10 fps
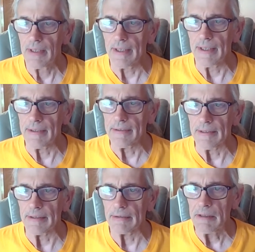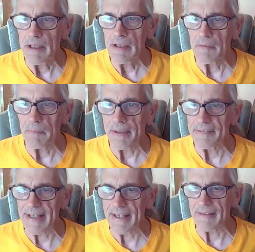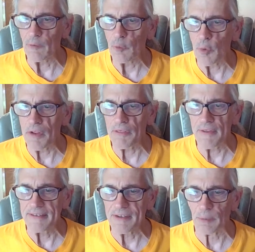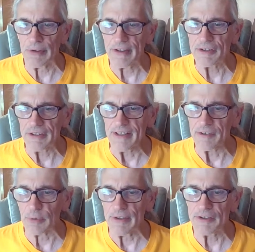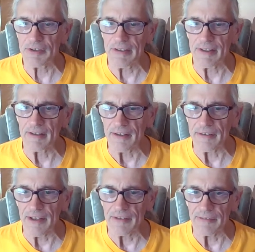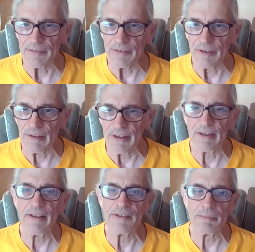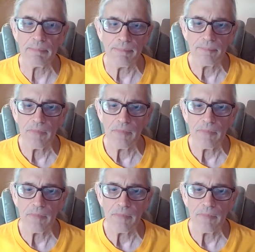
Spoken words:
And because one of the things that religion and legalism